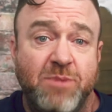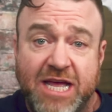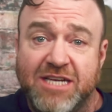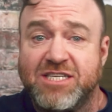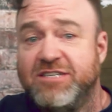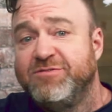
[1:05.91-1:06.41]

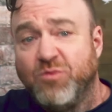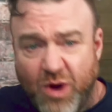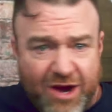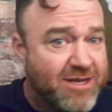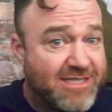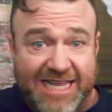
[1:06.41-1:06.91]
Because of
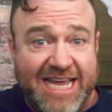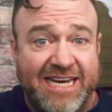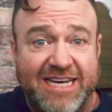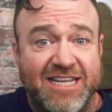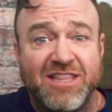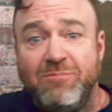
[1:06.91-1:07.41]
where it's
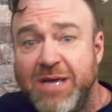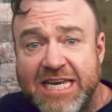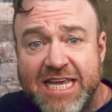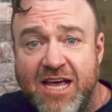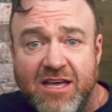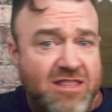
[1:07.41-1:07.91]
landed in the
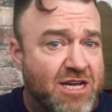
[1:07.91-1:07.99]
media,